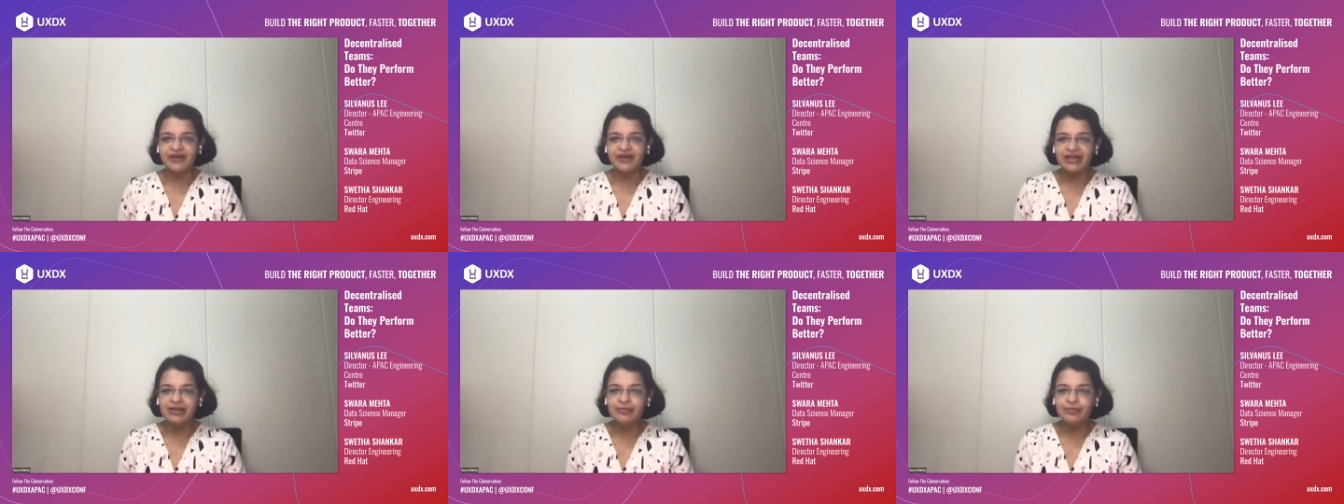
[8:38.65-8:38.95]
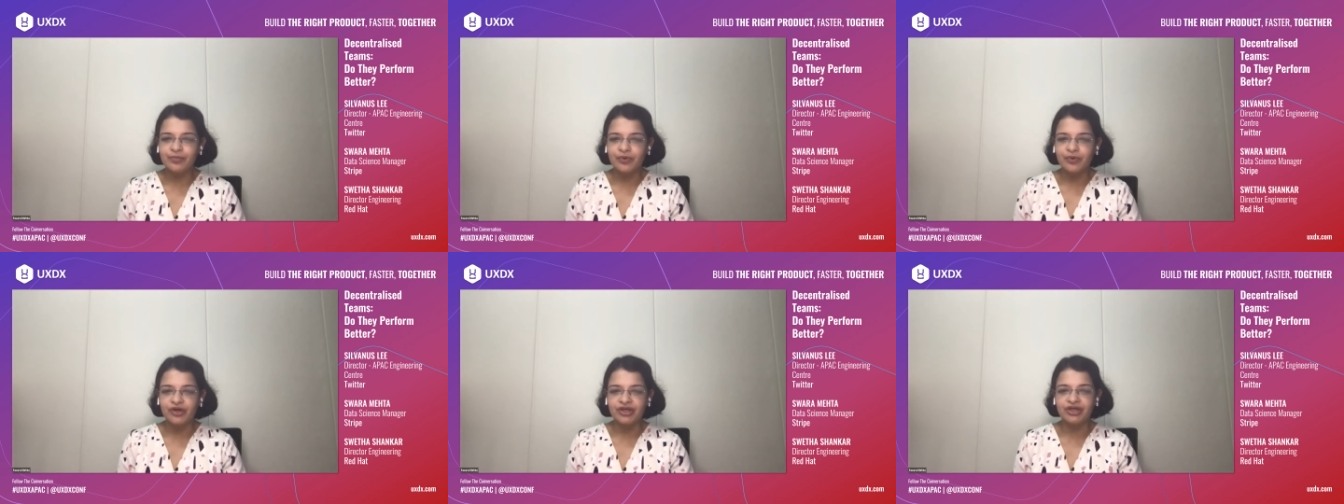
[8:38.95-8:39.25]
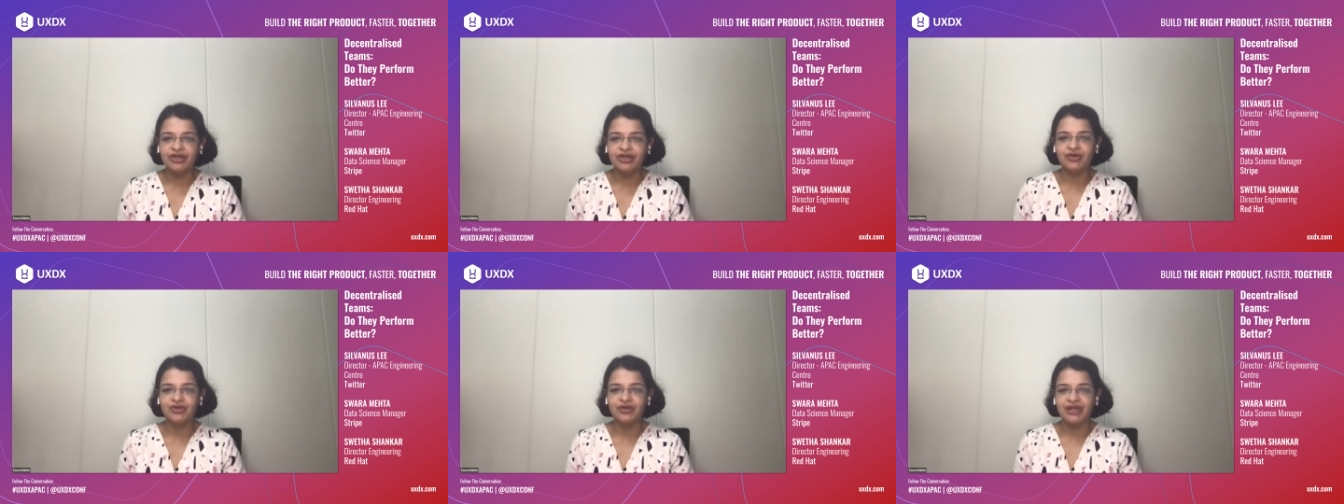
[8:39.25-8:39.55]
it's very
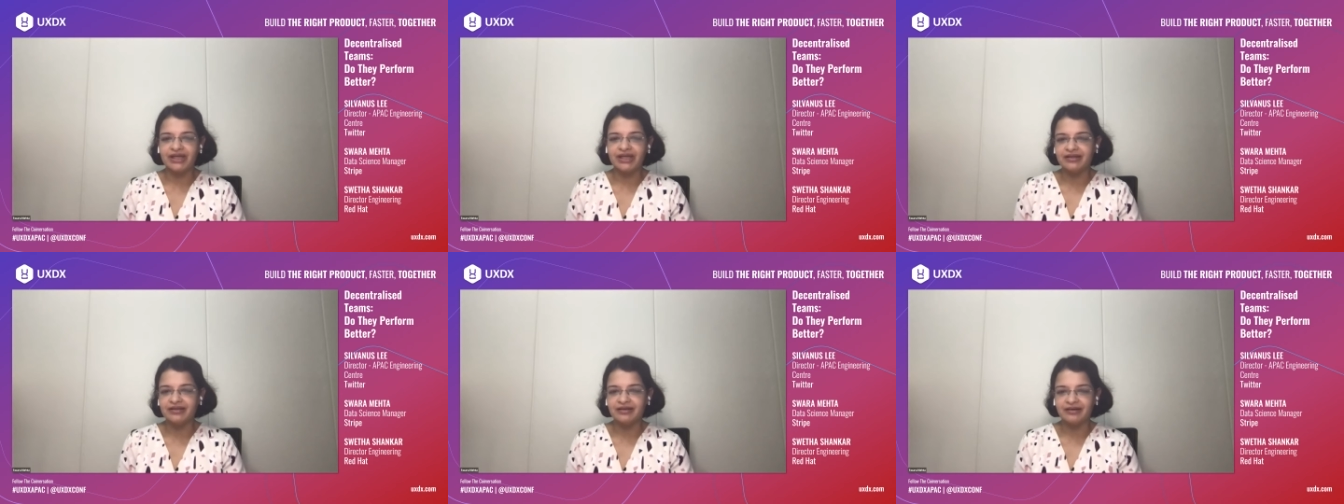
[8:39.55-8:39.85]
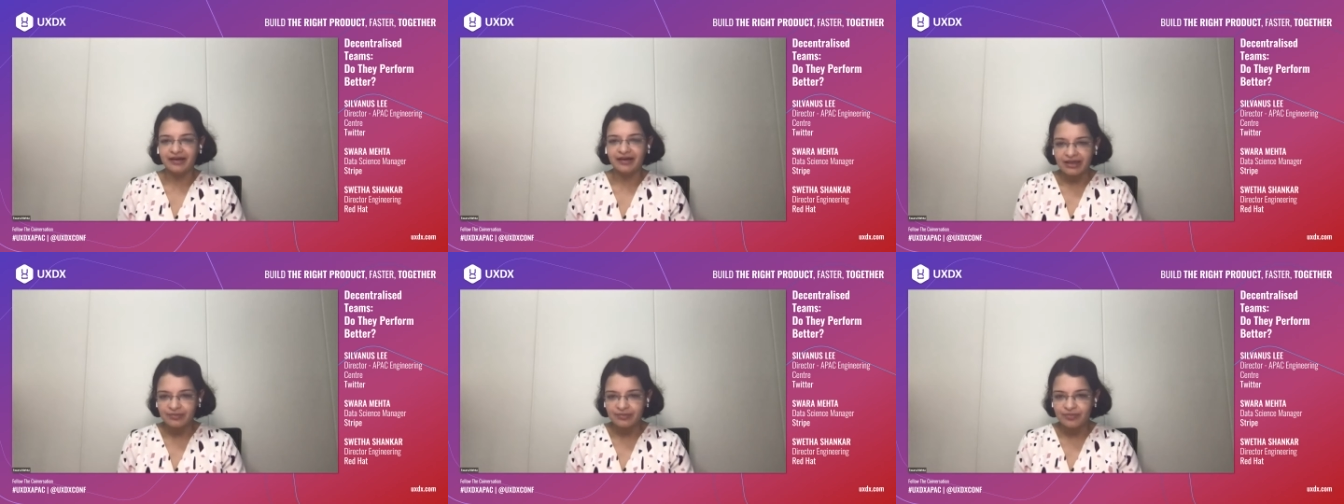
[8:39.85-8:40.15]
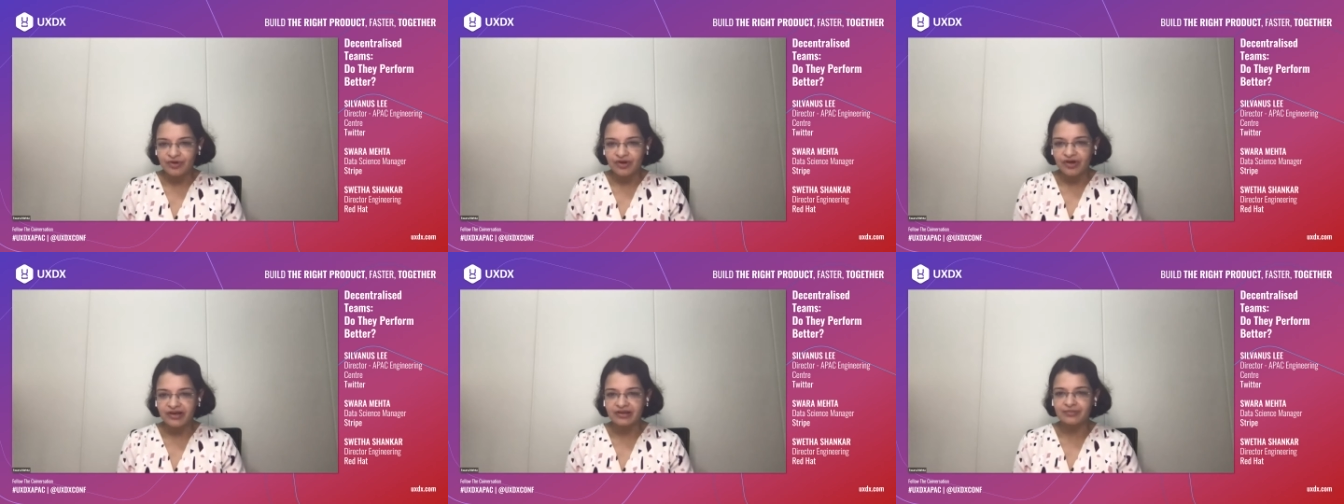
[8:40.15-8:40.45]
important to get the
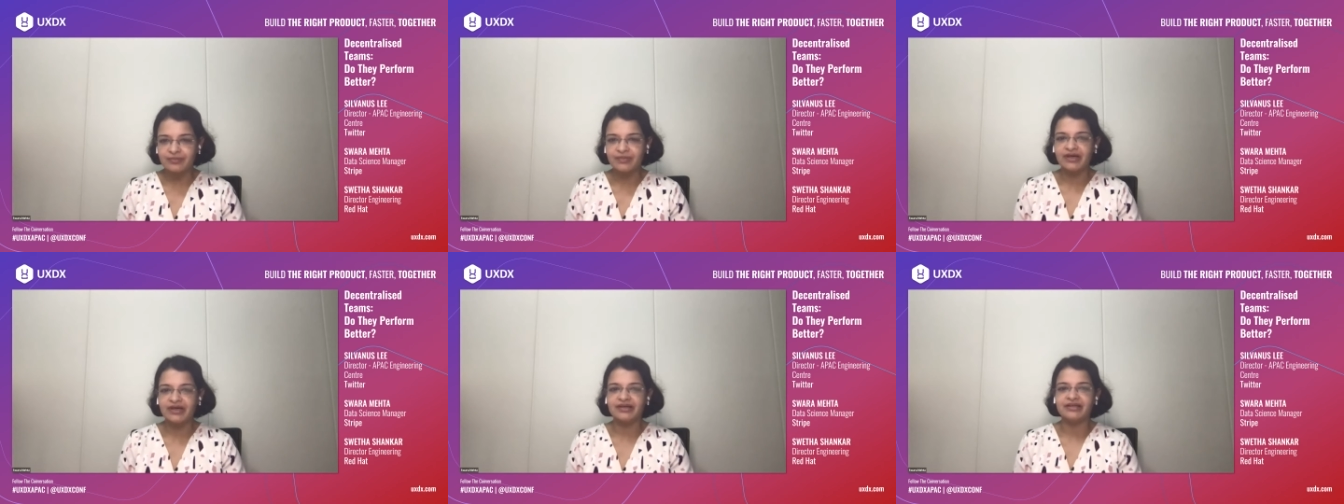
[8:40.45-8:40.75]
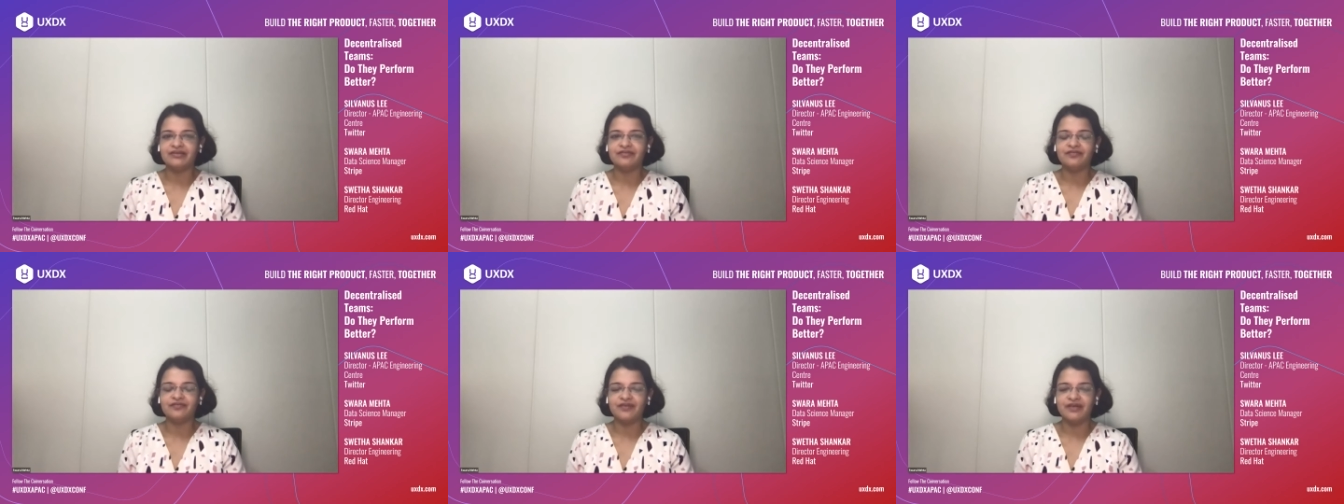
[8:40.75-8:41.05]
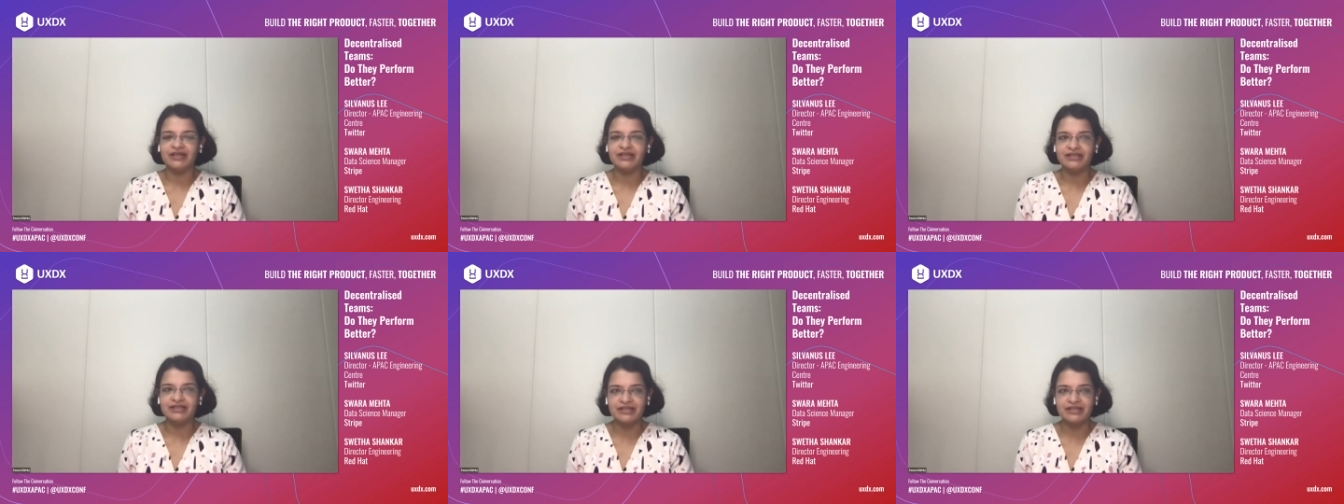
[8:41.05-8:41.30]
right product market